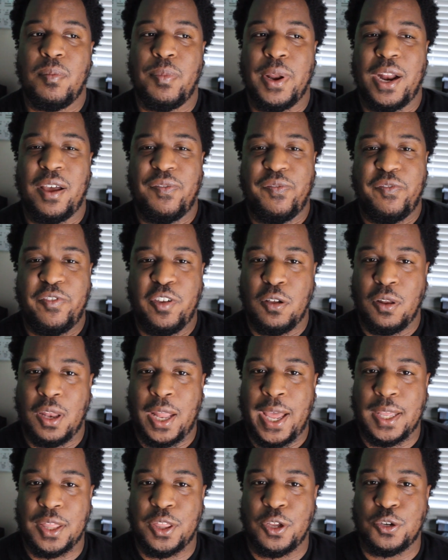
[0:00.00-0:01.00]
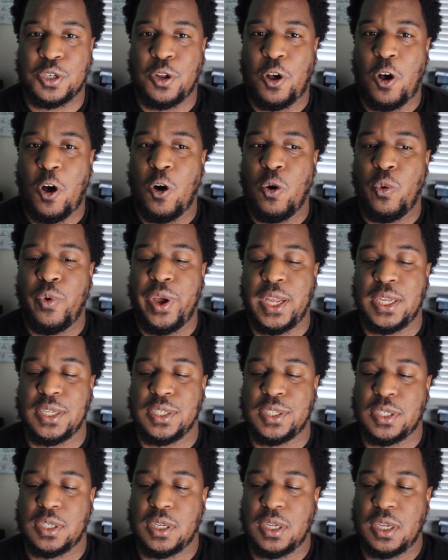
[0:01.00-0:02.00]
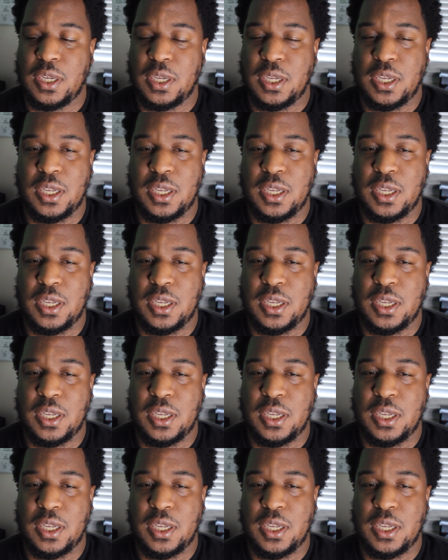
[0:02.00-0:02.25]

but I feel like there's always